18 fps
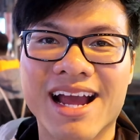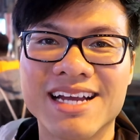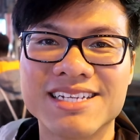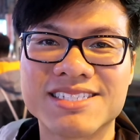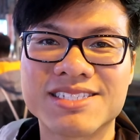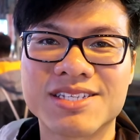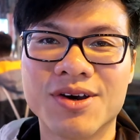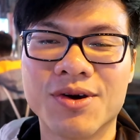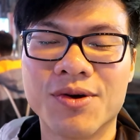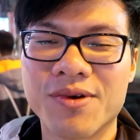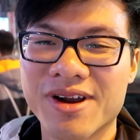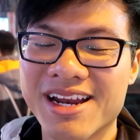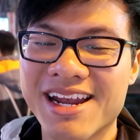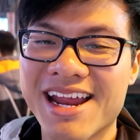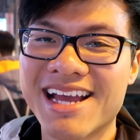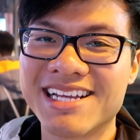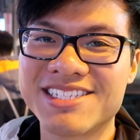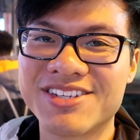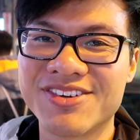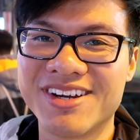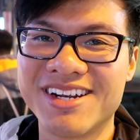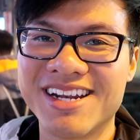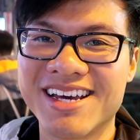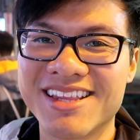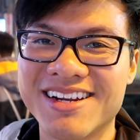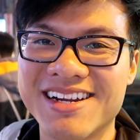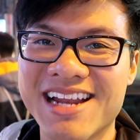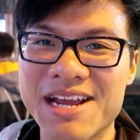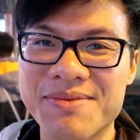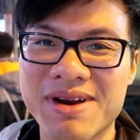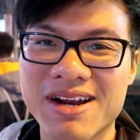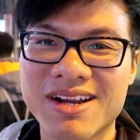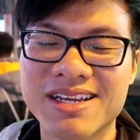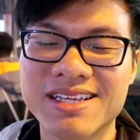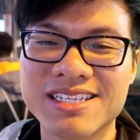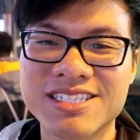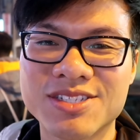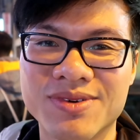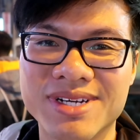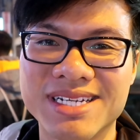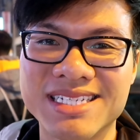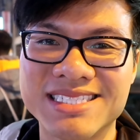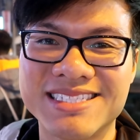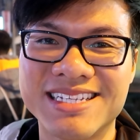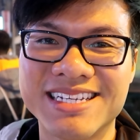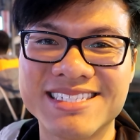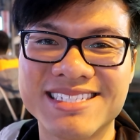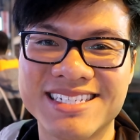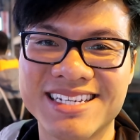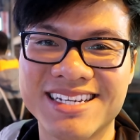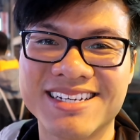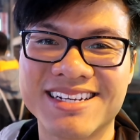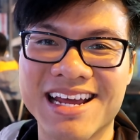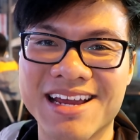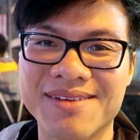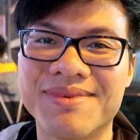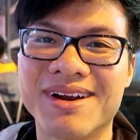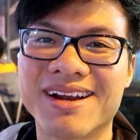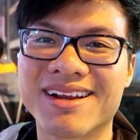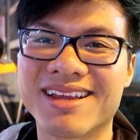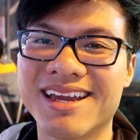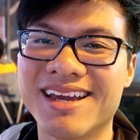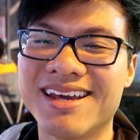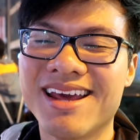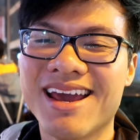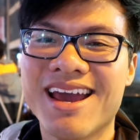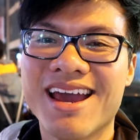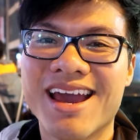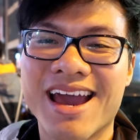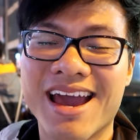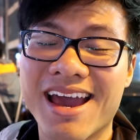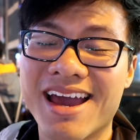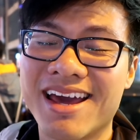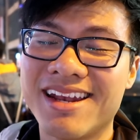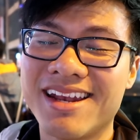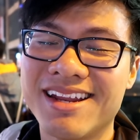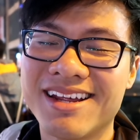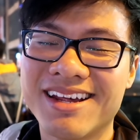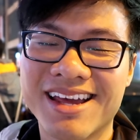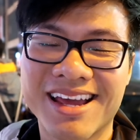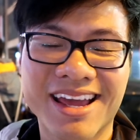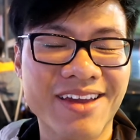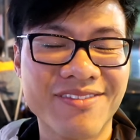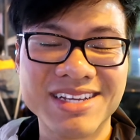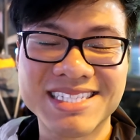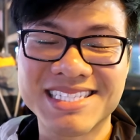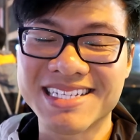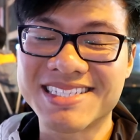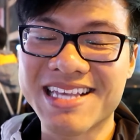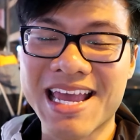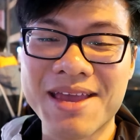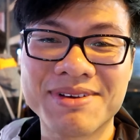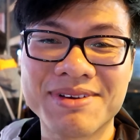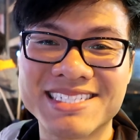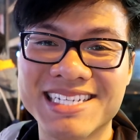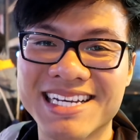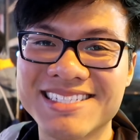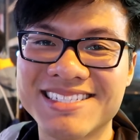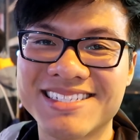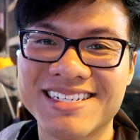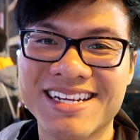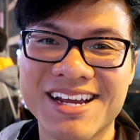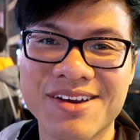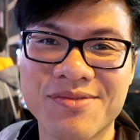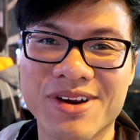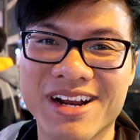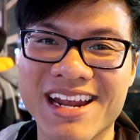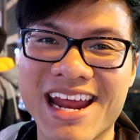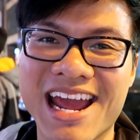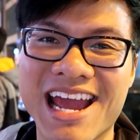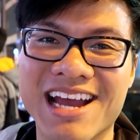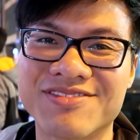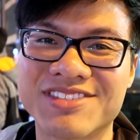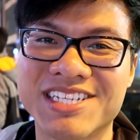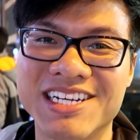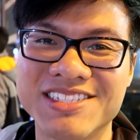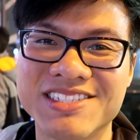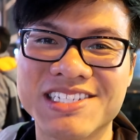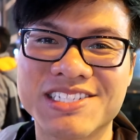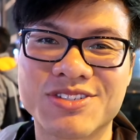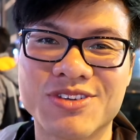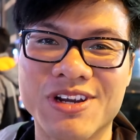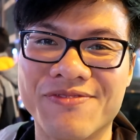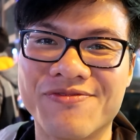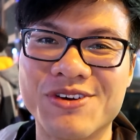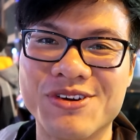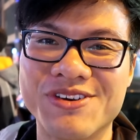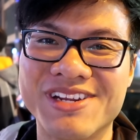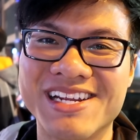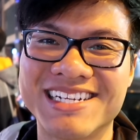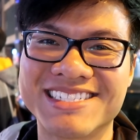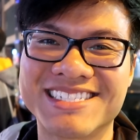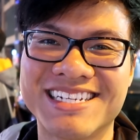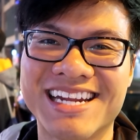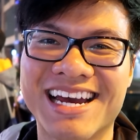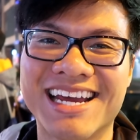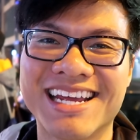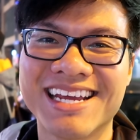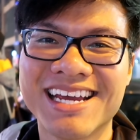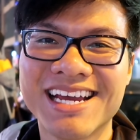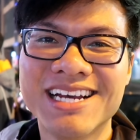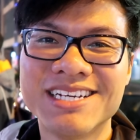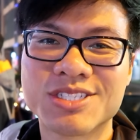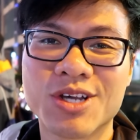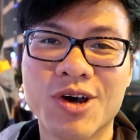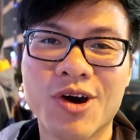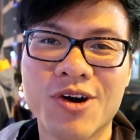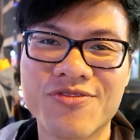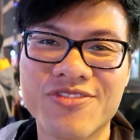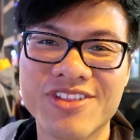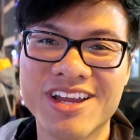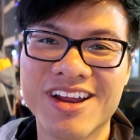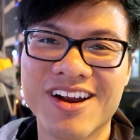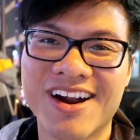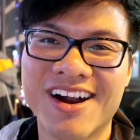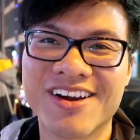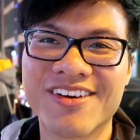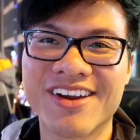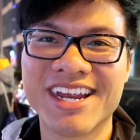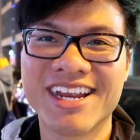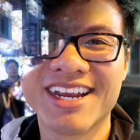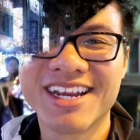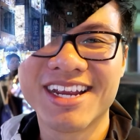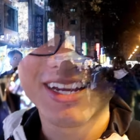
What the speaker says: guys, so we're gonna head to another night market. This one is Ningxia Night Market. And if it's the same as yesterday, we're gonna have tons of street food here tonight. So hopefully you're hungry.